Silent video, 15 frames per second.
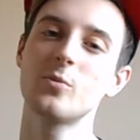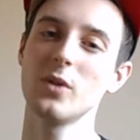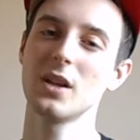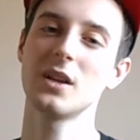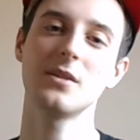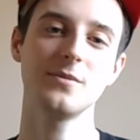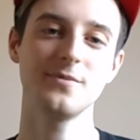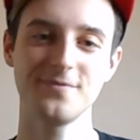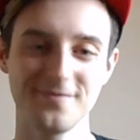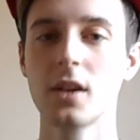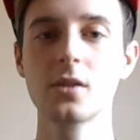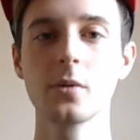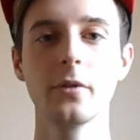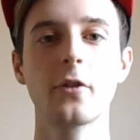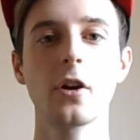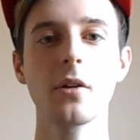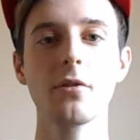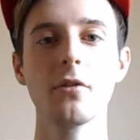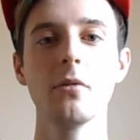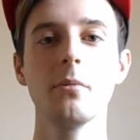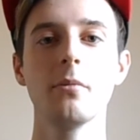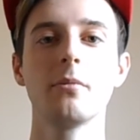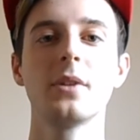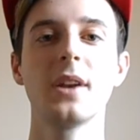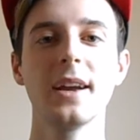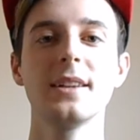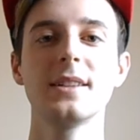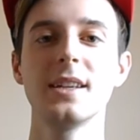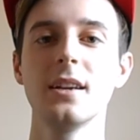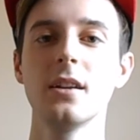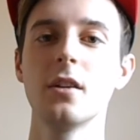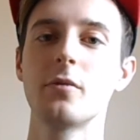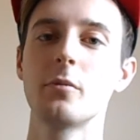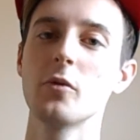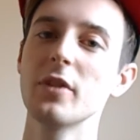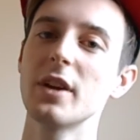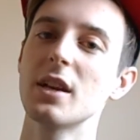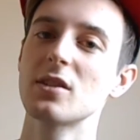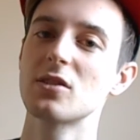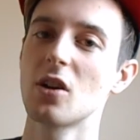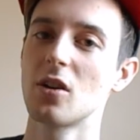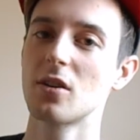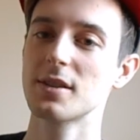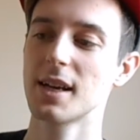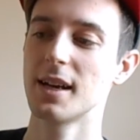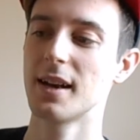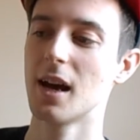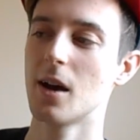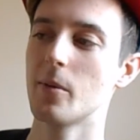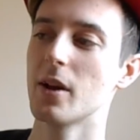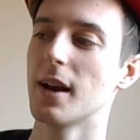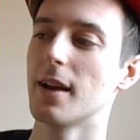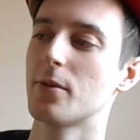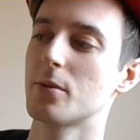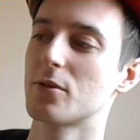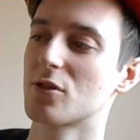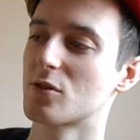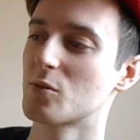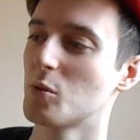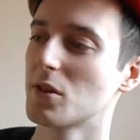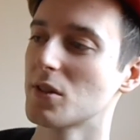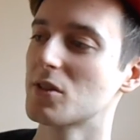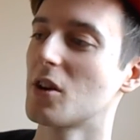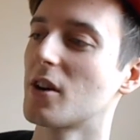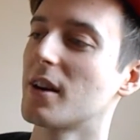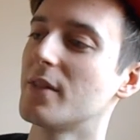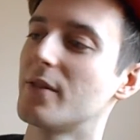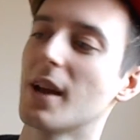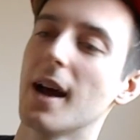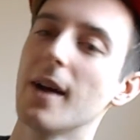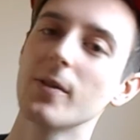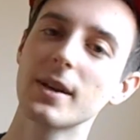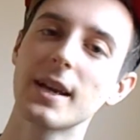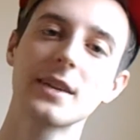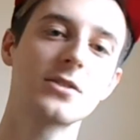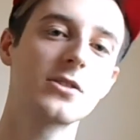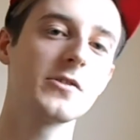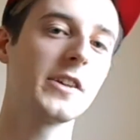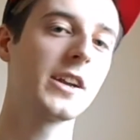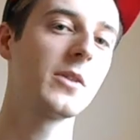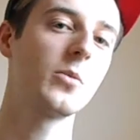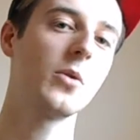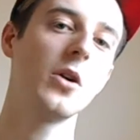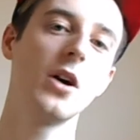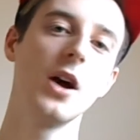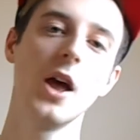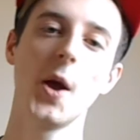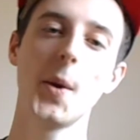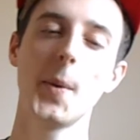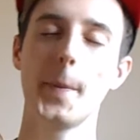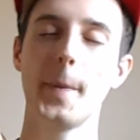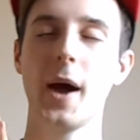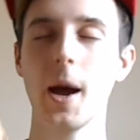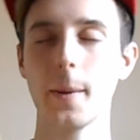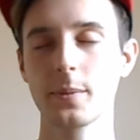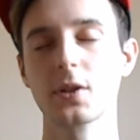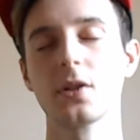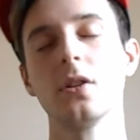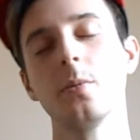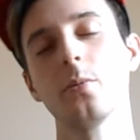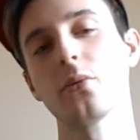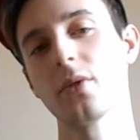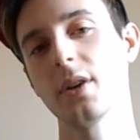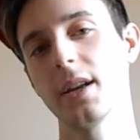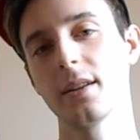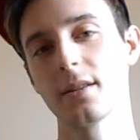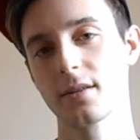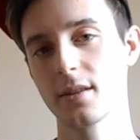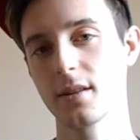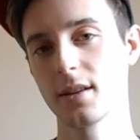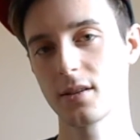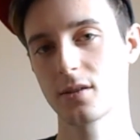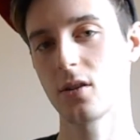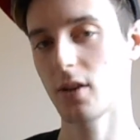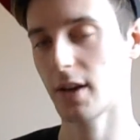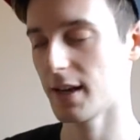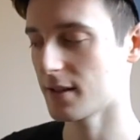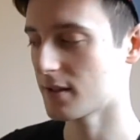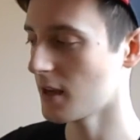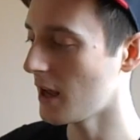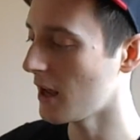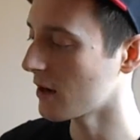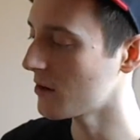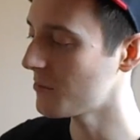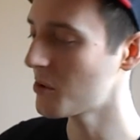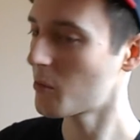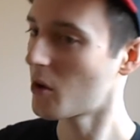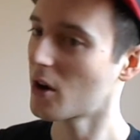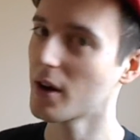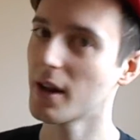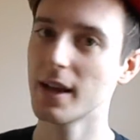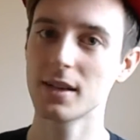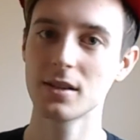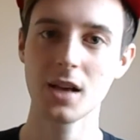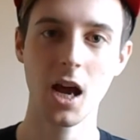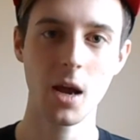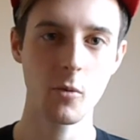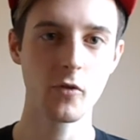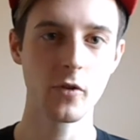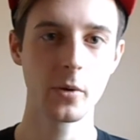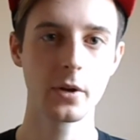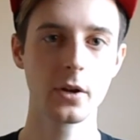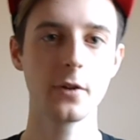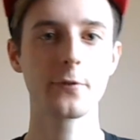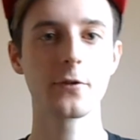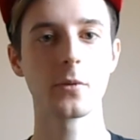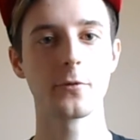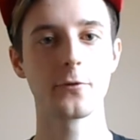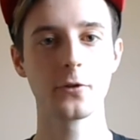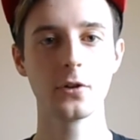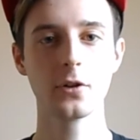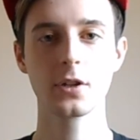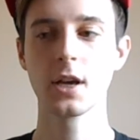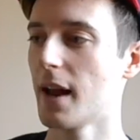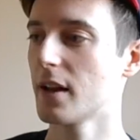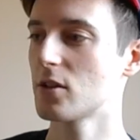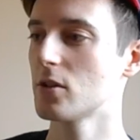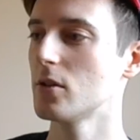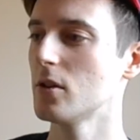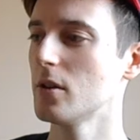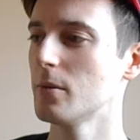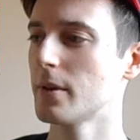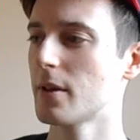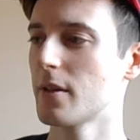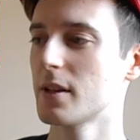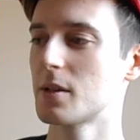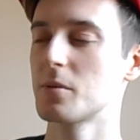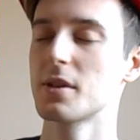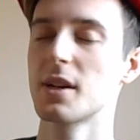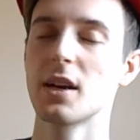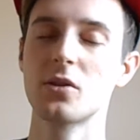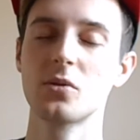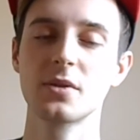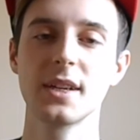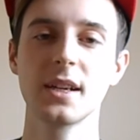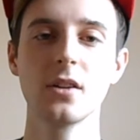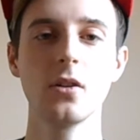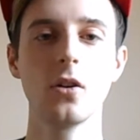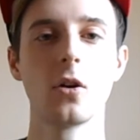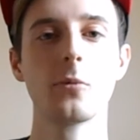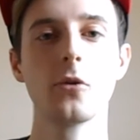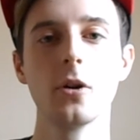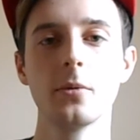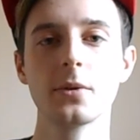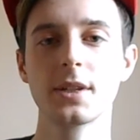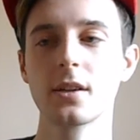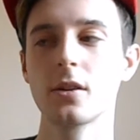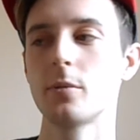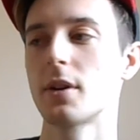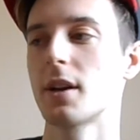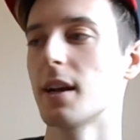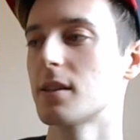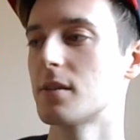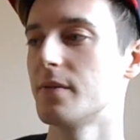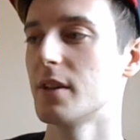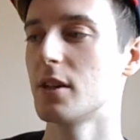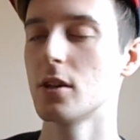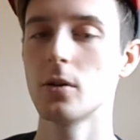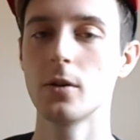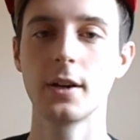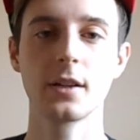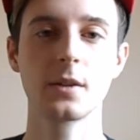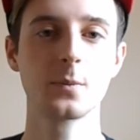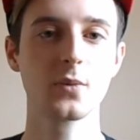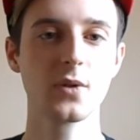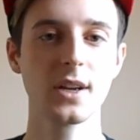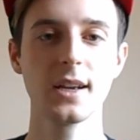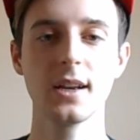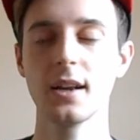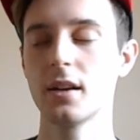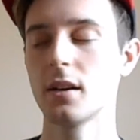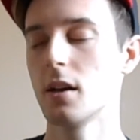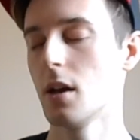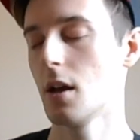brilliant. So we've gone through nineteen of Marina's songs, and now we are left with just one song, and if you haven't guessed already what absolute brilliance this song is, number one is I'm A Ruin from FROOT, and I don't know whether this was an actual single or a promo single, but it has a video and it's brilliant, and